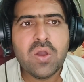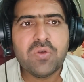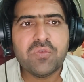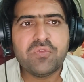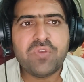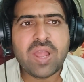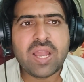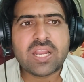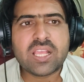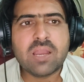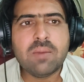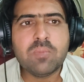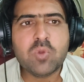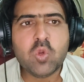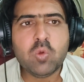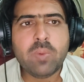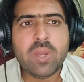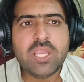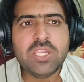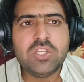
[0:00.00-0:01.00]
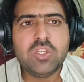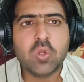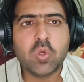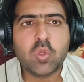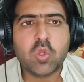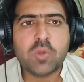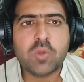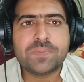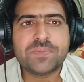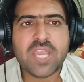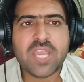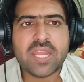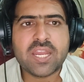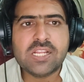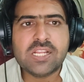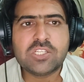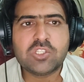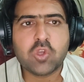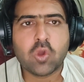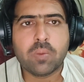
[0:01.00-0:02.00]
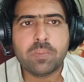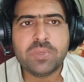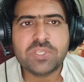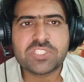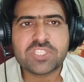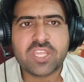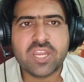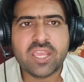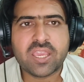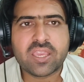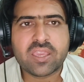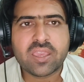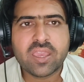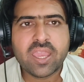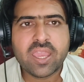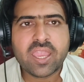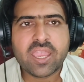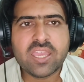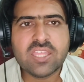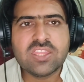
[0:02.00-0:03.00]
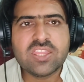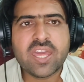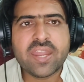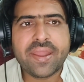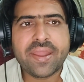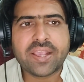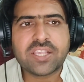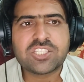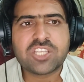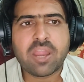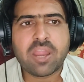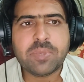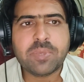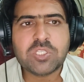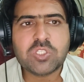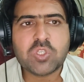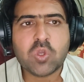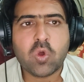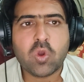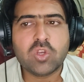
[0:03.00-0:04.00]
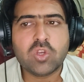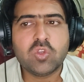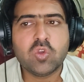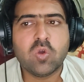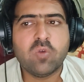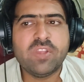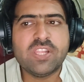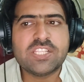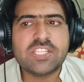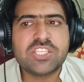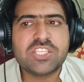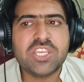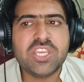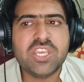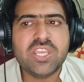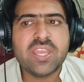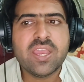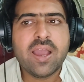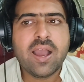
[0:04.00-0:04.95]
Welcome to my YouTube channel Showbiz Click. In the next episode you will see